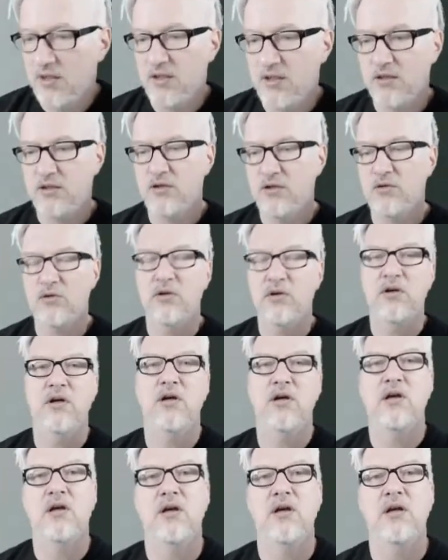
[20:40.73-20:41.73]
You
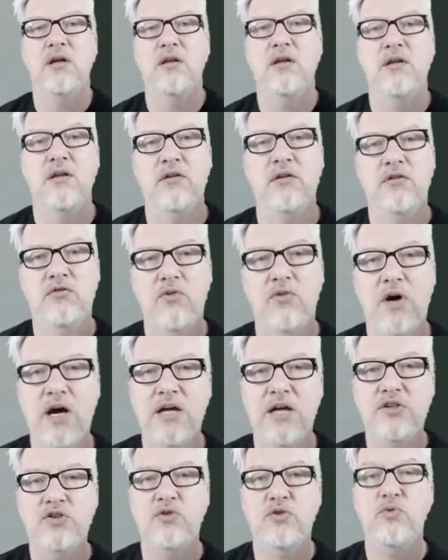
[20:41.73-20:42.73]
try
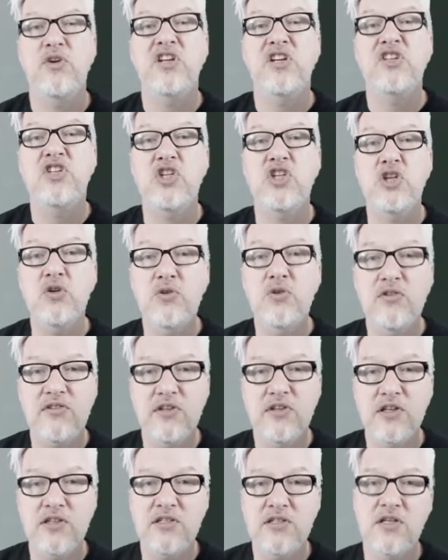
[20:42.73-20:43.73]
to reduce
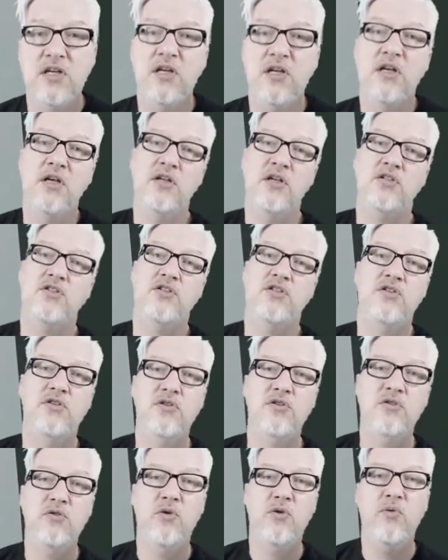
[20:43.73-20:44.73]
it
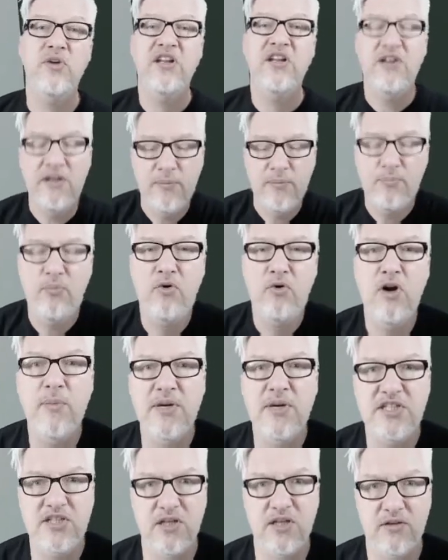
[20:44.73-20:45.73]
to really
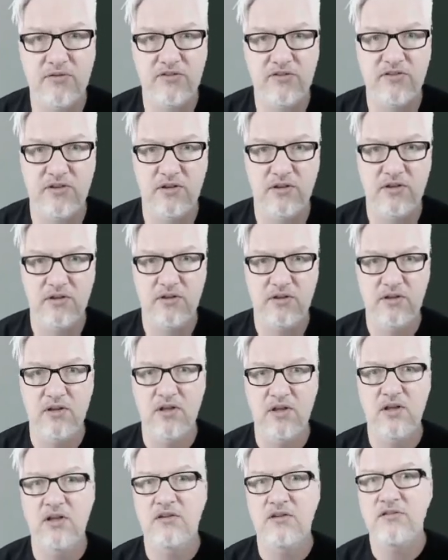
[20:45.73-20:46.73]
primitives.
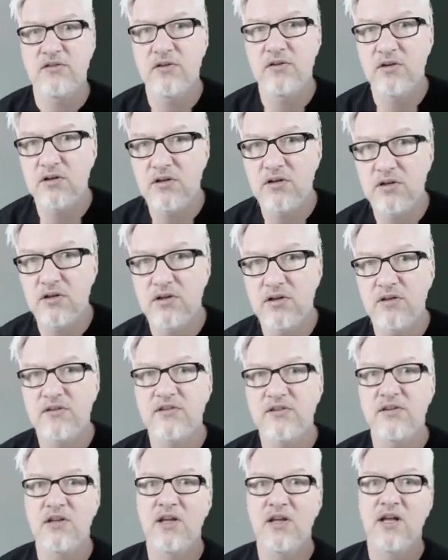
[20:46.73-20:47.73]
Circles,
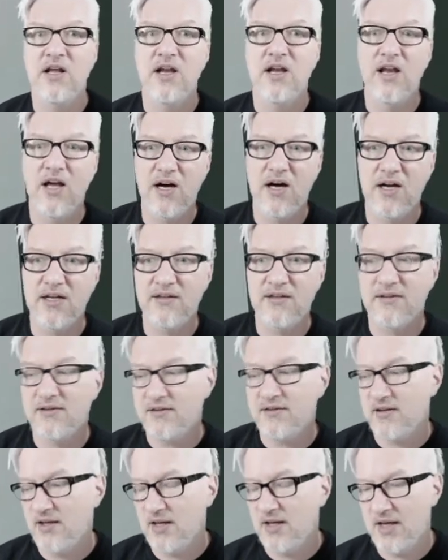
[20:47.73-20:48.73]
lines,
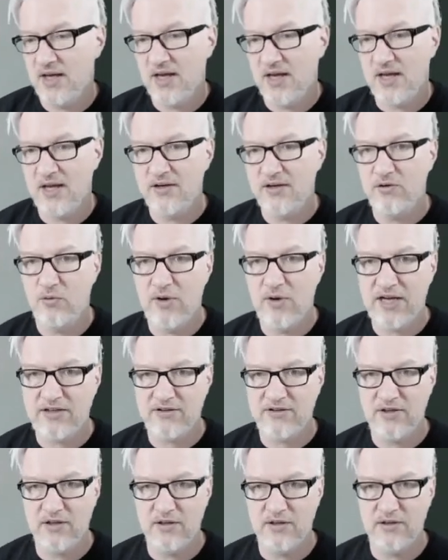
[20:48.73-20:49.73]
and
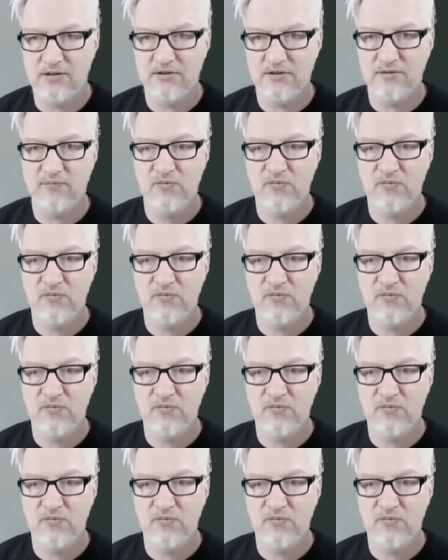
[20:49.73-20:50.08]
rectangles.